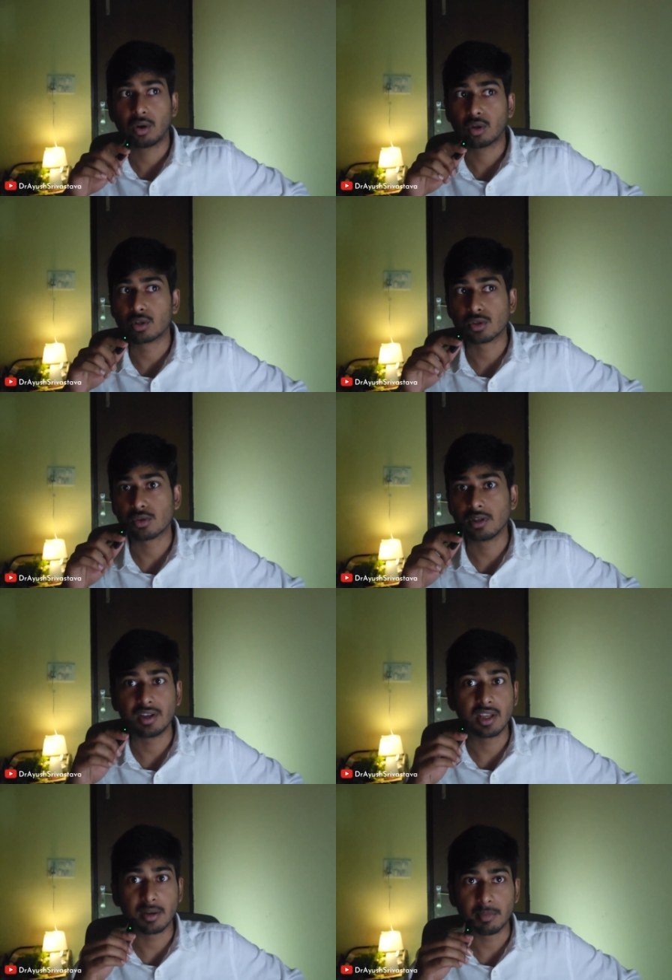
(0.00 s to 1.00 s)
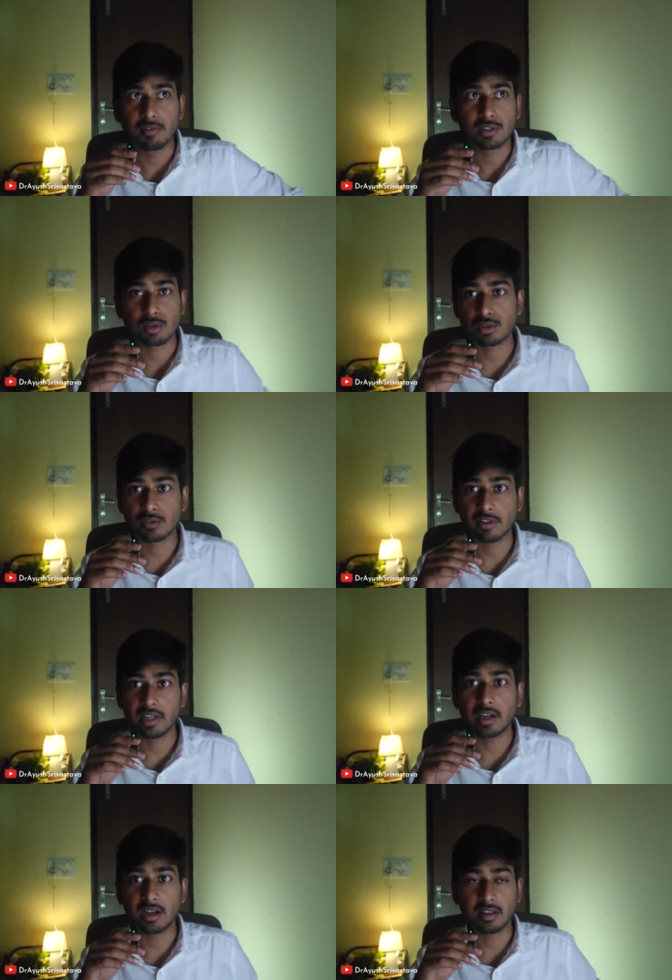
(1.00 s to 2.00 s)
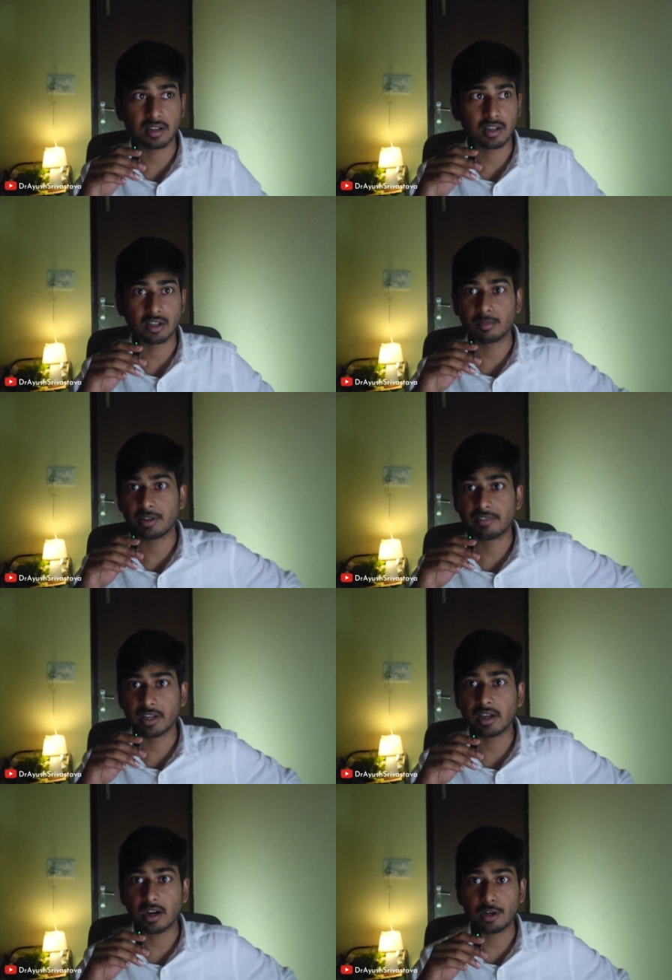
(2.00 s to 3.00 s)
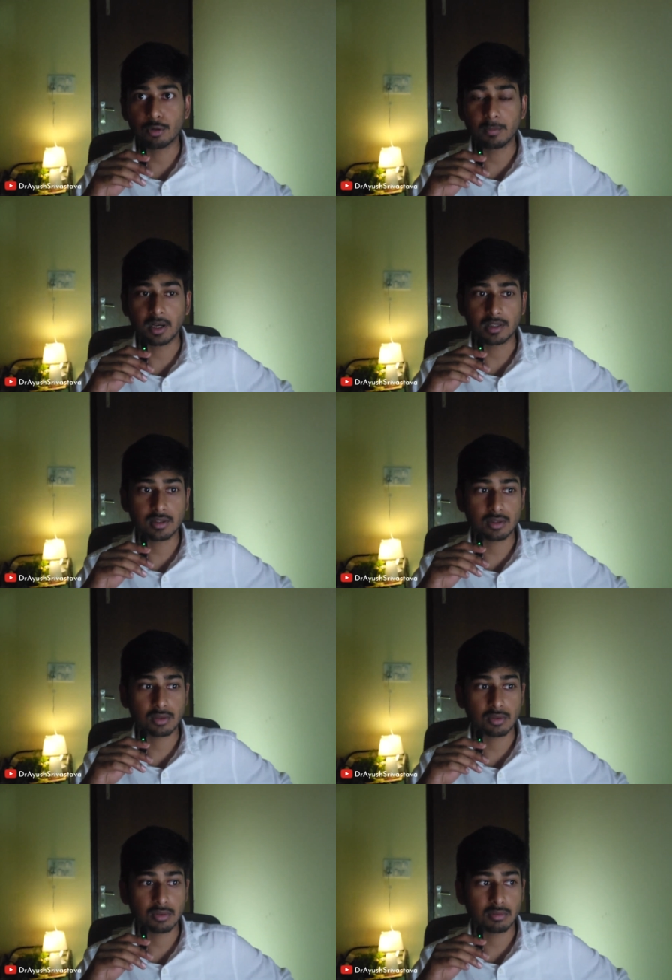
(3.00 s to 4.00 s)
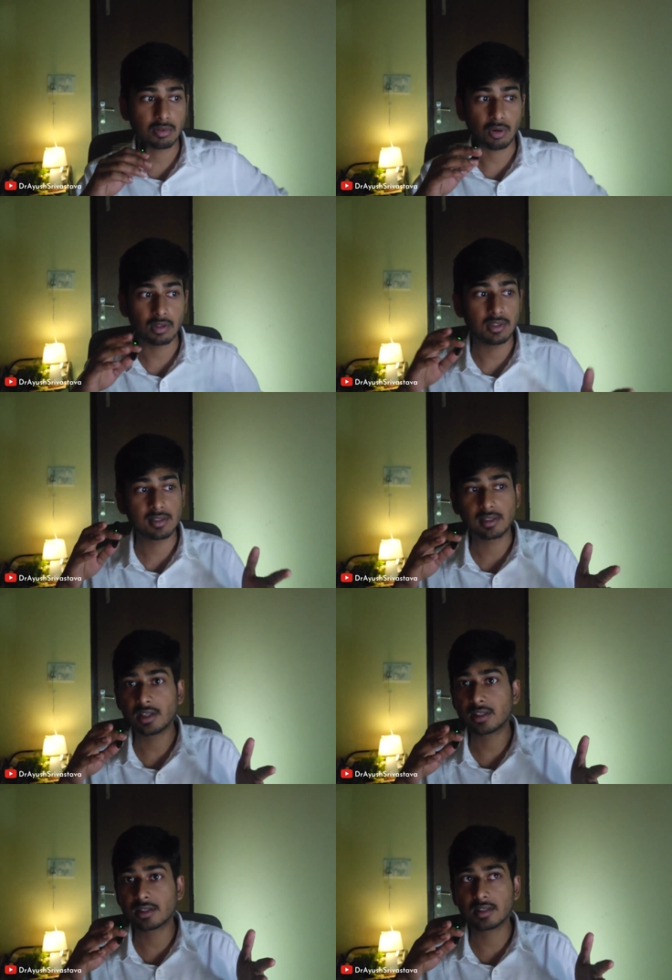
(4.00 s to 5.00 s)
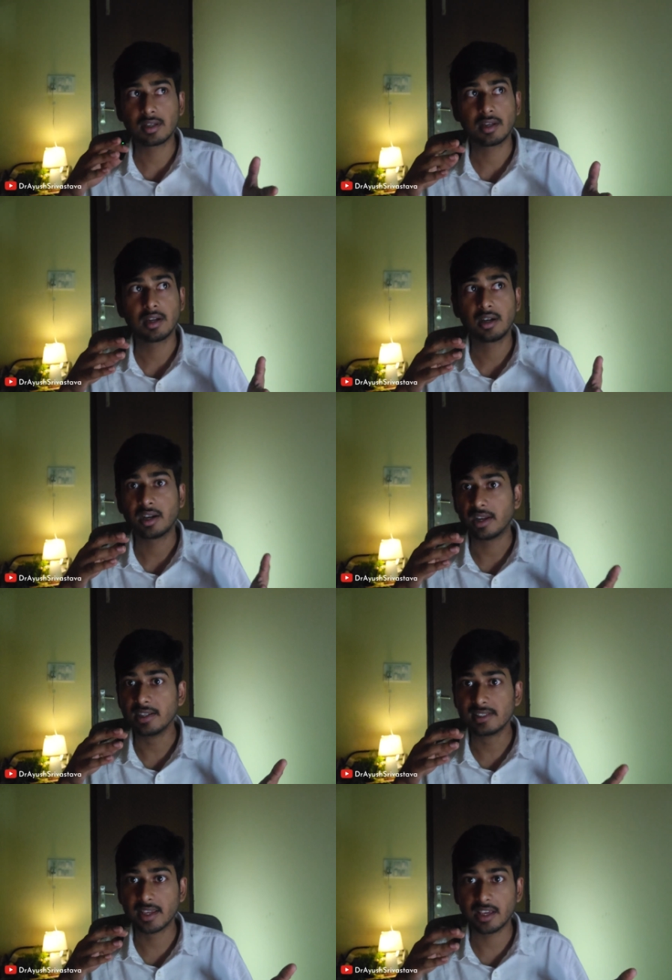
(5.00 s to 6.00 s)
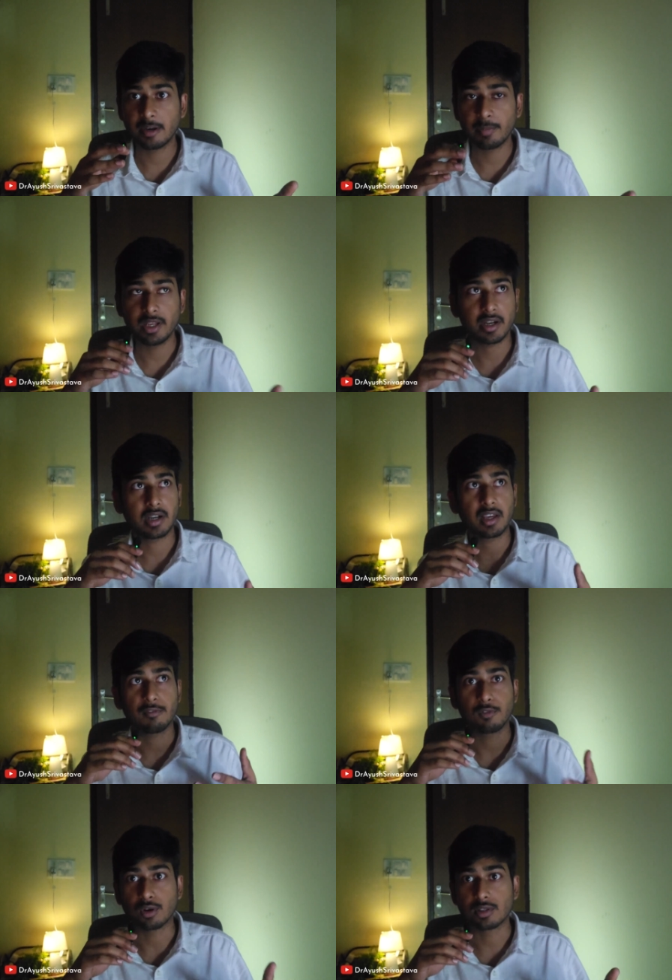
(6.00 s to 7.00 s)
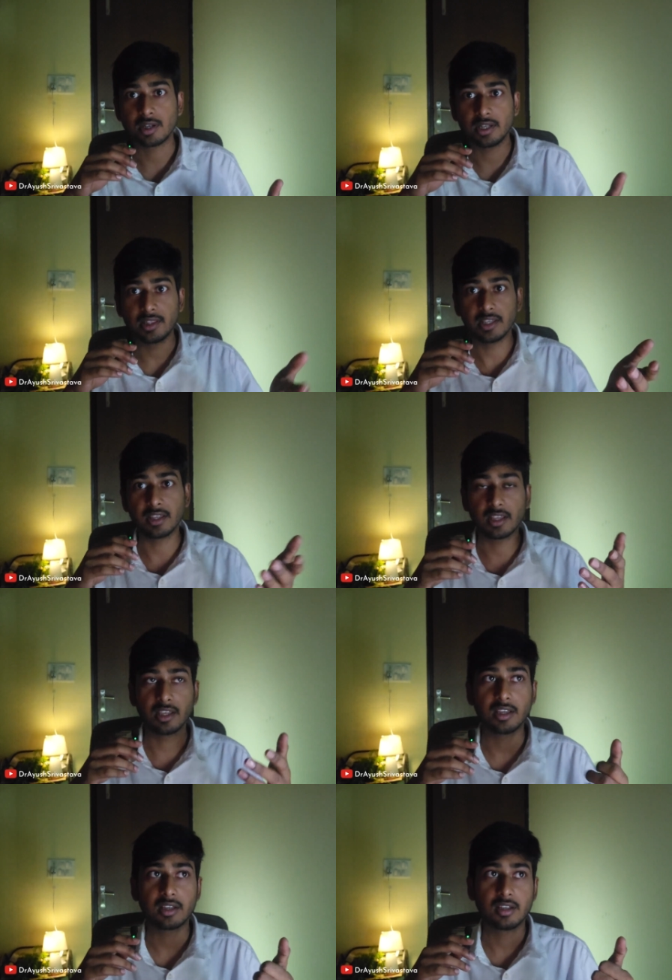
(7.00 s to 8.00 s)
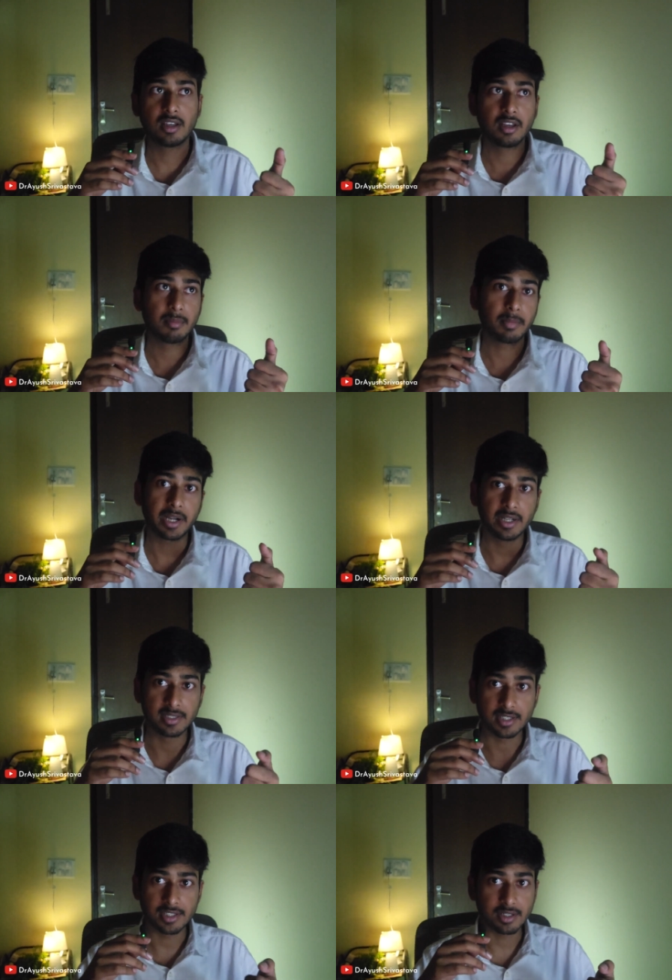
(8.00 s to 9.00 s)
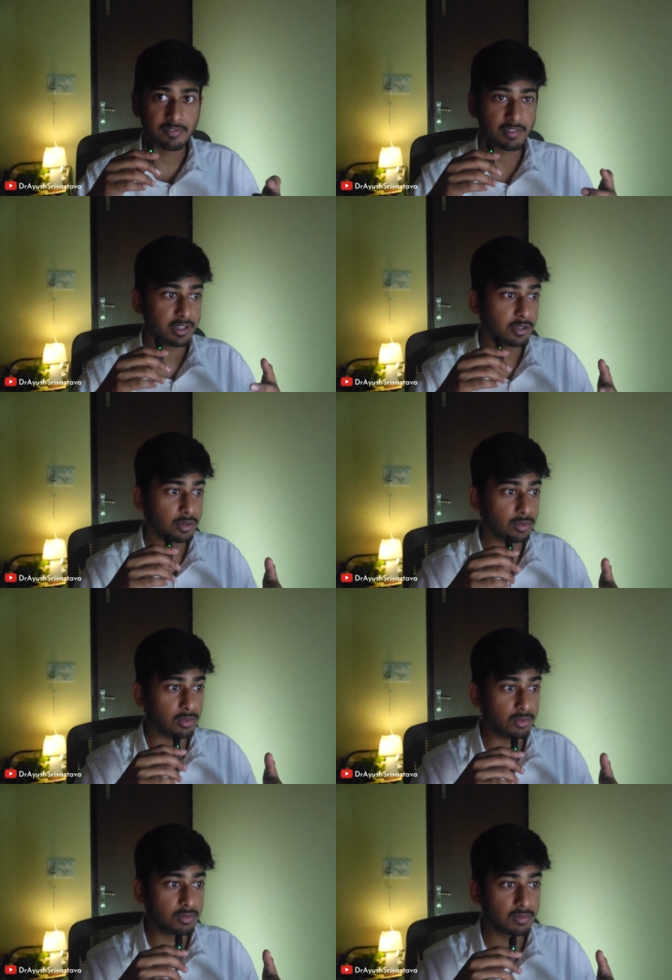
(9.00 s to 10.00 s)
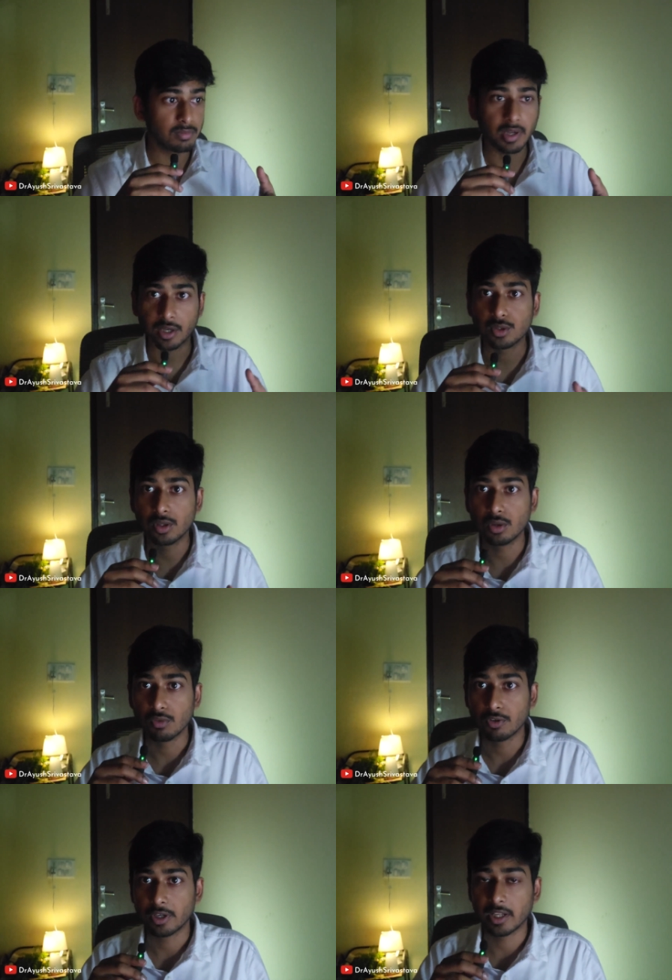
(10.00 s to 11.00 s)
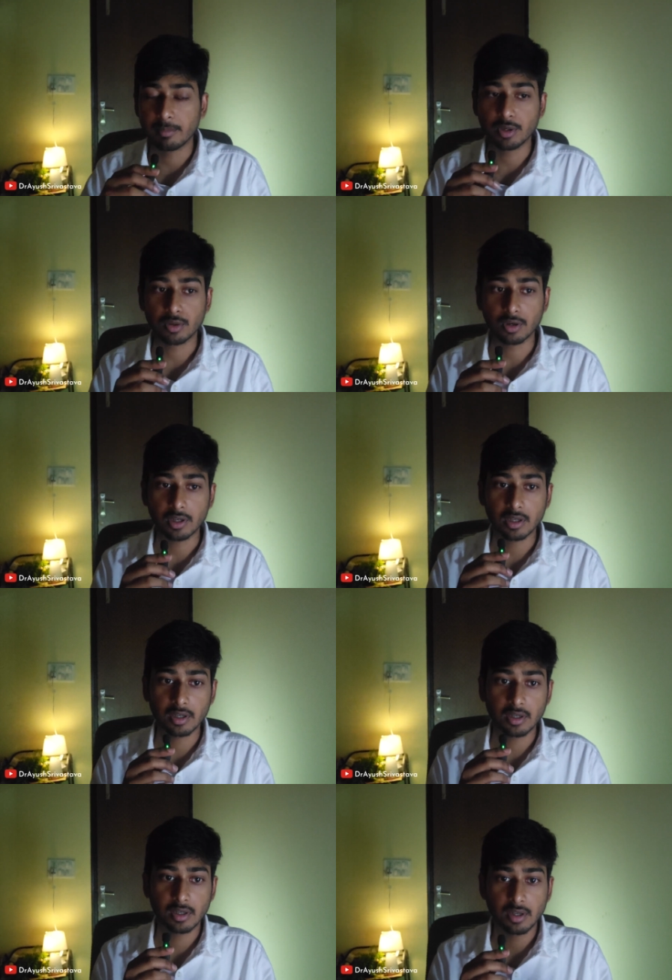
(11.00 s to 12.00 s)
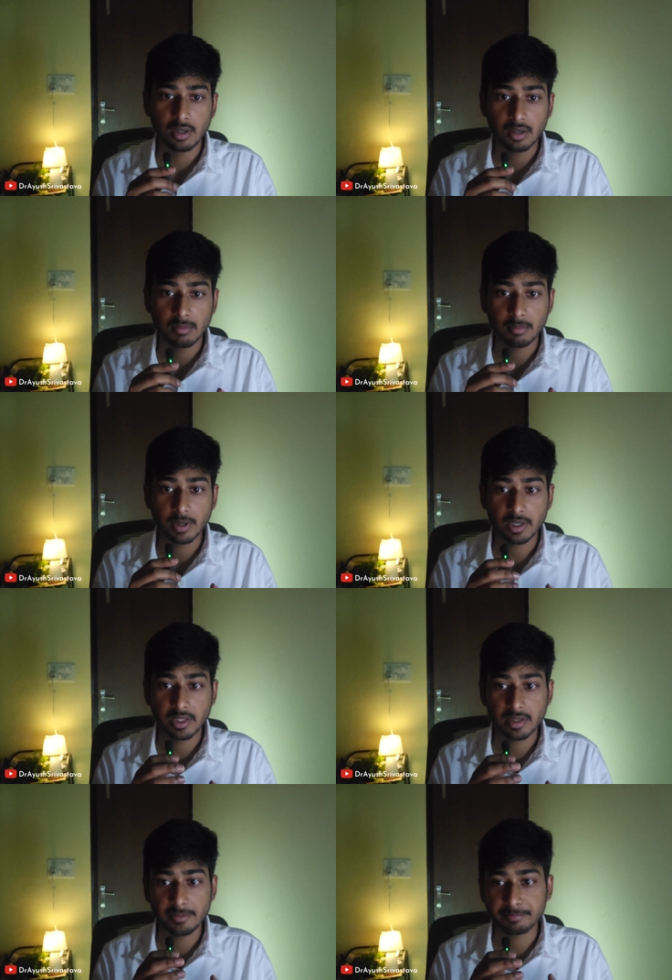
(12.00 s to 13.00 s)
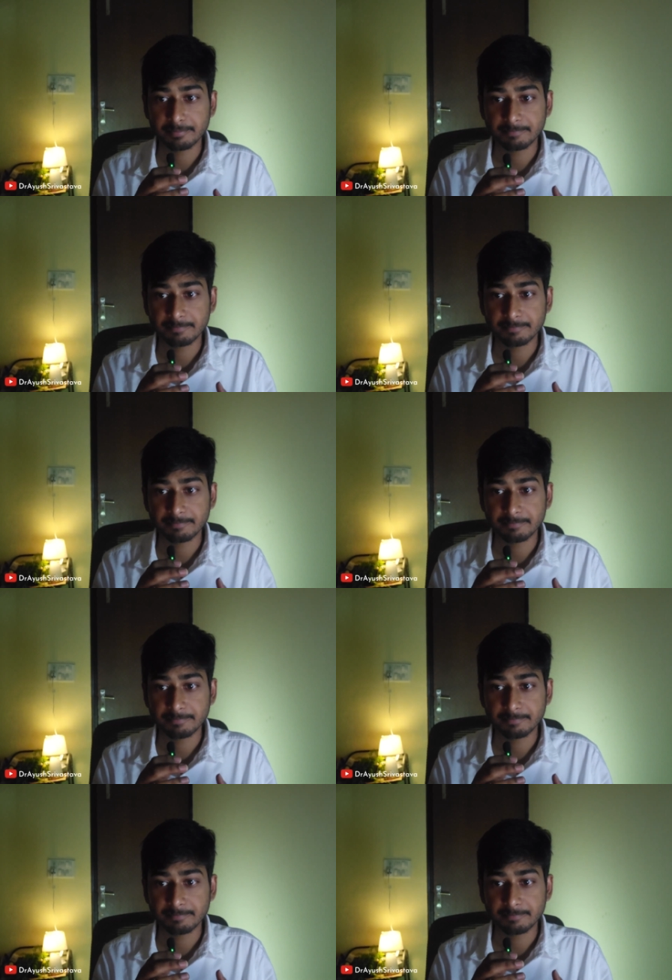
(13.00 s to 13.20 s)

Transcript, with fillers: Also, D N B was also very gonna be very hard to pass. So all these things did scare me, and I was rethinking my decision whether to actually go for D N B or not. But then,